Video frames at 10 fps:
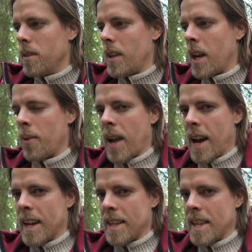anyway
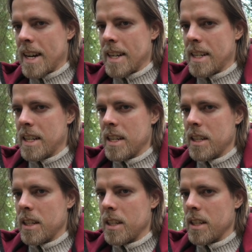had that
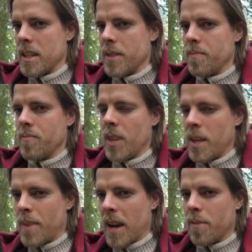in
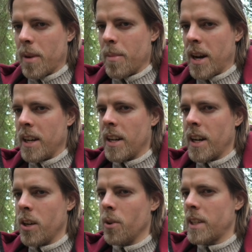the back of my mind.
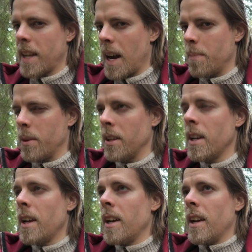I know it can happen.
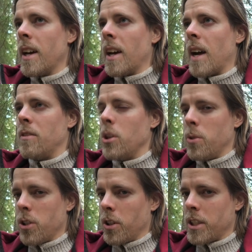I have two
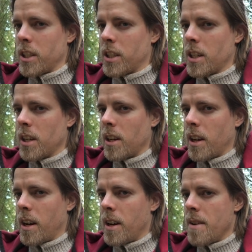choices.
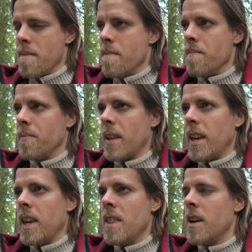
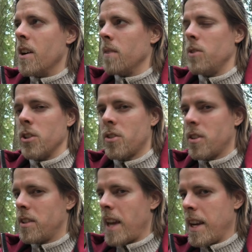Either
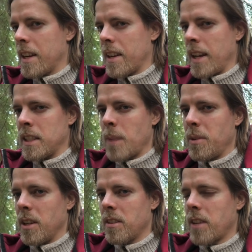just take it,
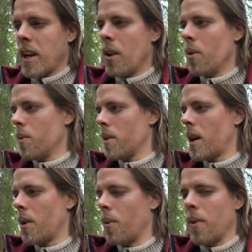accept it, say, oh,
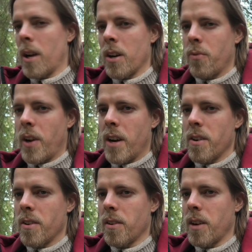how
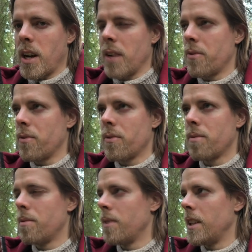unfair
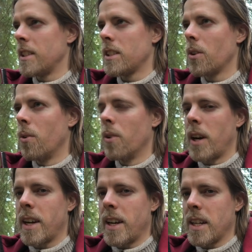life is, or I can